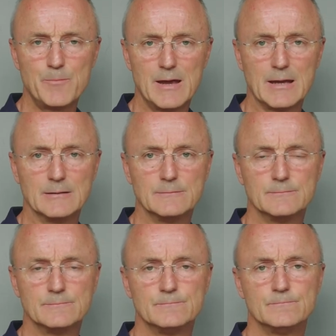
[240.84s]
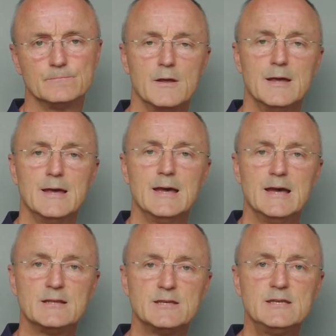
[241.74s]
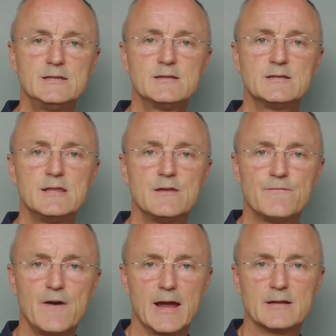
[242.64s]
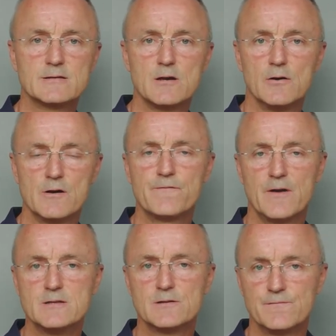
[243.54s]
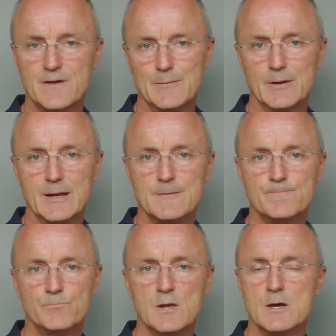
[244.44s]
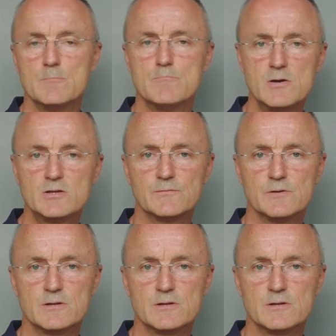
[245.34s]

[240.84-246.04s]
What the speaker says: pain. It's easy to see the effects on our friends and family. Most of